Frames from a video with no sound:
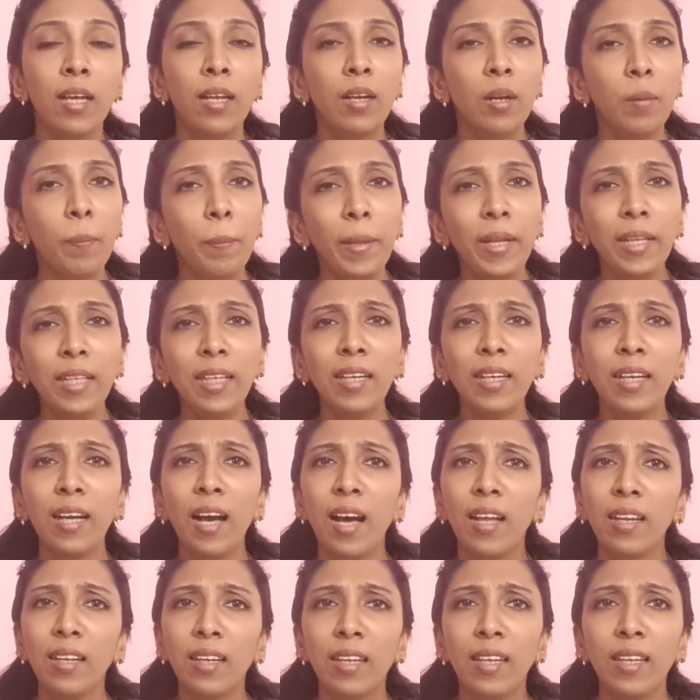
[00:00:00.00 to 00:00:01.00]
Repeat the
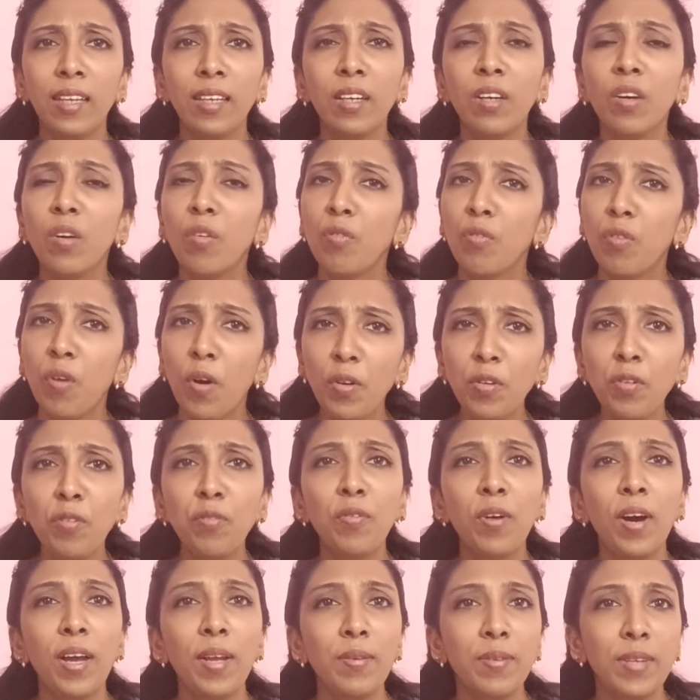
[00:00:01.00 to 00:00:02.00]
gargling 4 to
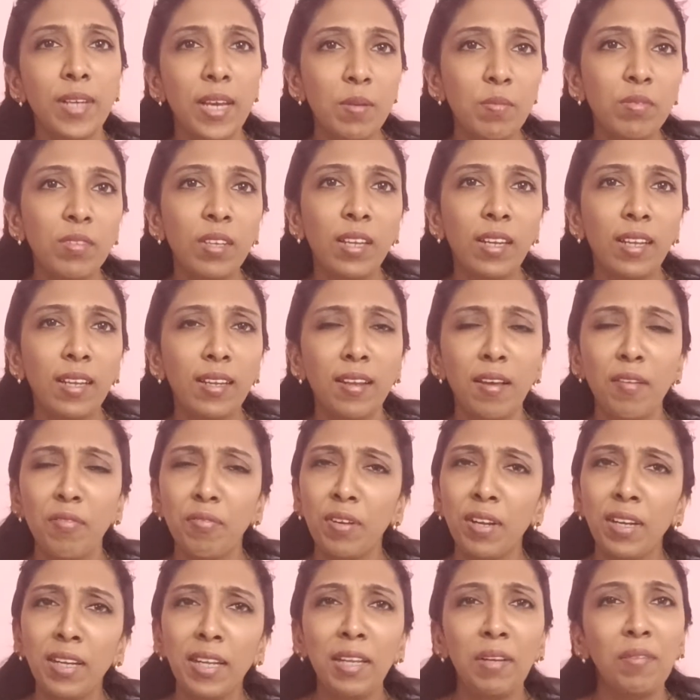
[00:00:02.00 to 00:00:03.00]
5 times a day.
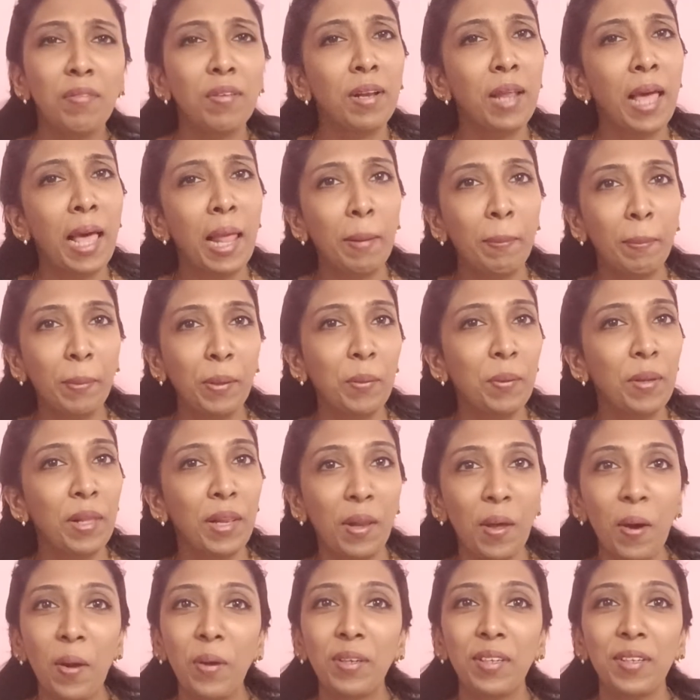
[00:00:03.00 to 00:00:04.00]
Definitely it will help you a
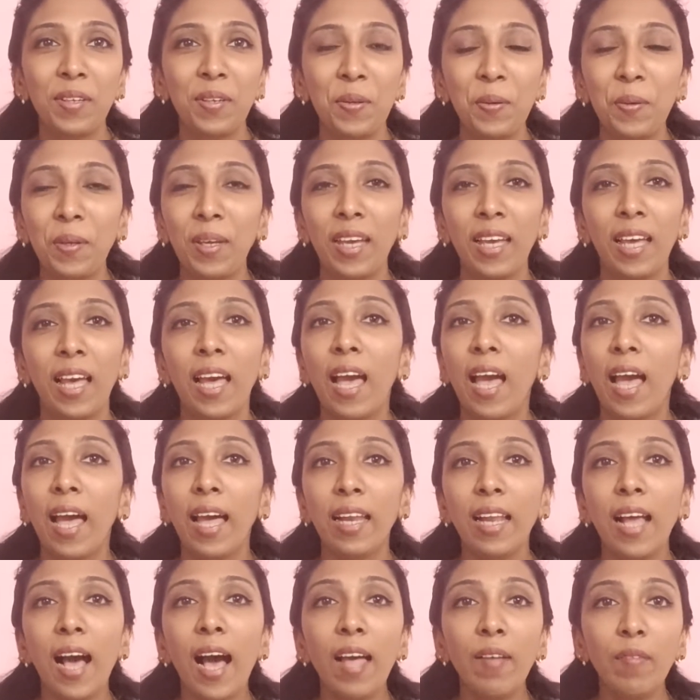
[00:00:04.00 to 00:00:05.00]
lot. Okay,
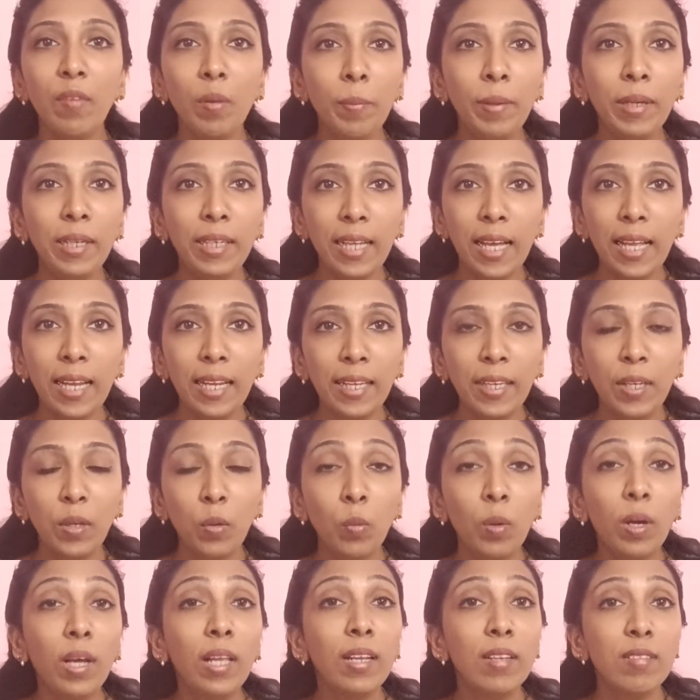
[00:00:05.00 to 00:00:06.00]
and I will be telling
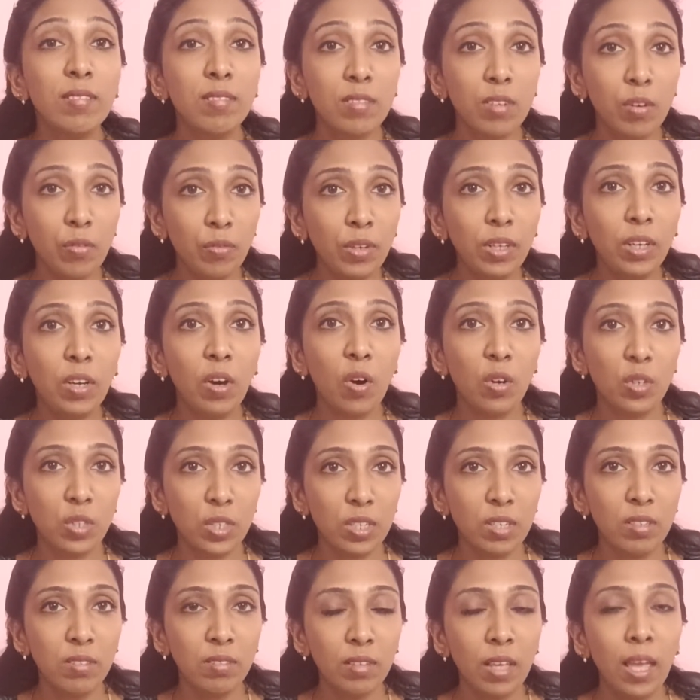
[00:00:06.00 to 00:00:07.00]
you a list of
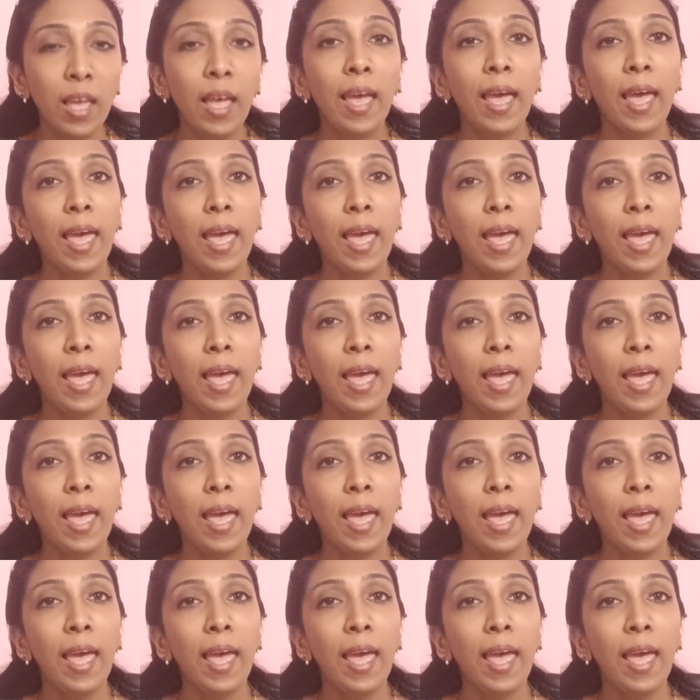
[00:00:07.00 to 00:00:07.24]
decoctions.